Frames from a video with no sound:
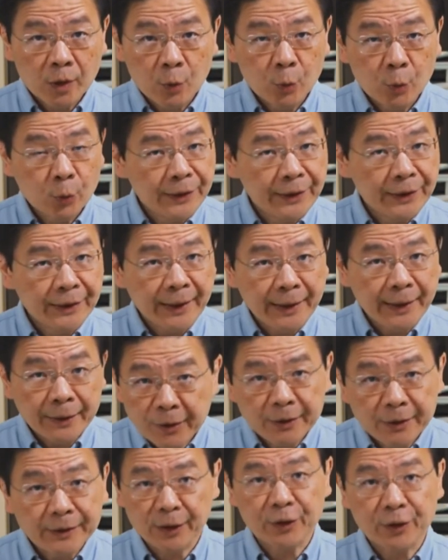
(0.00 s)
We
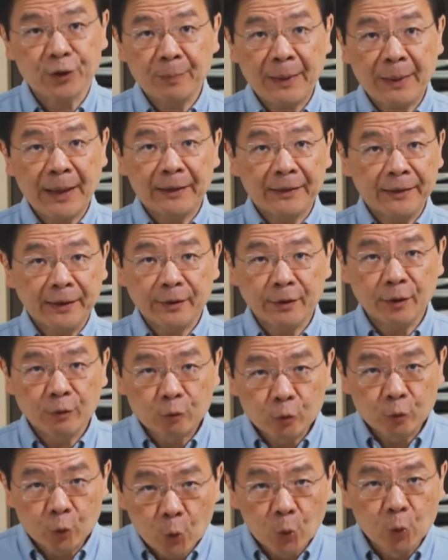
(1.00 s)
cannot expect that
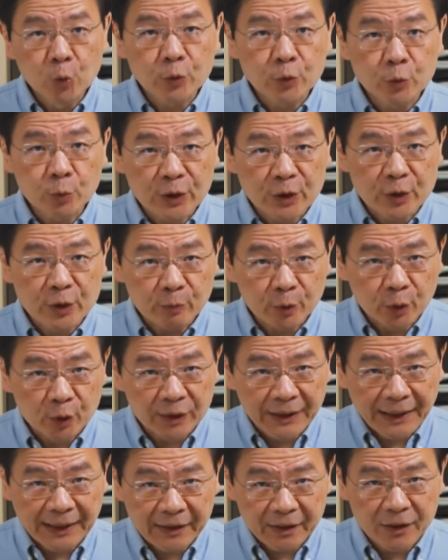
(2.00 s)
the rules which
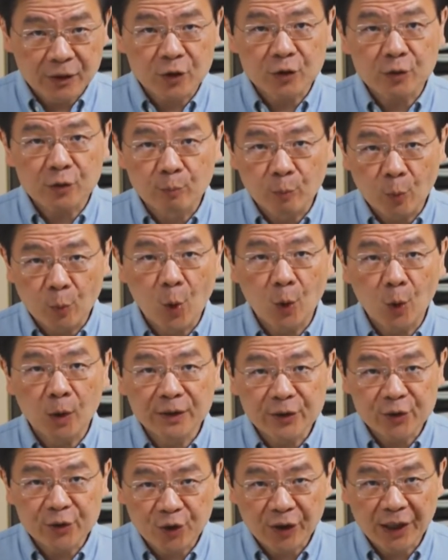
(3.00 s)
protected
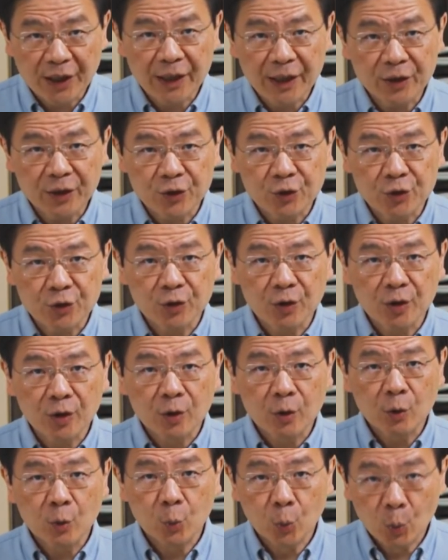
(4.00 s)
small states
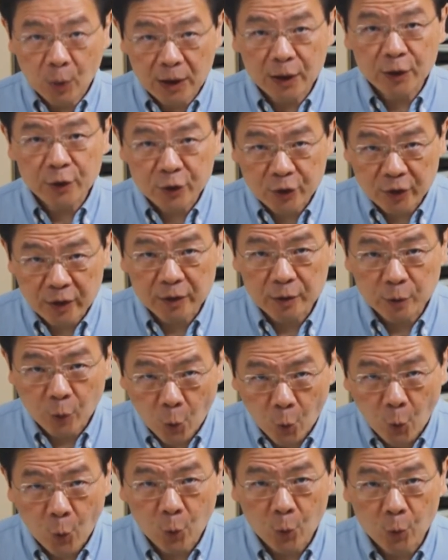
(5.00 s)
will still
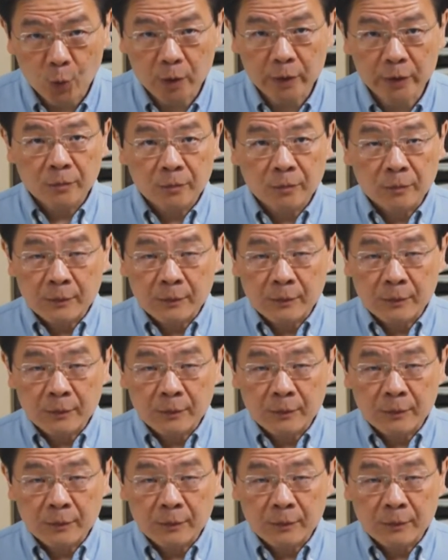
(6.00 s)
hold.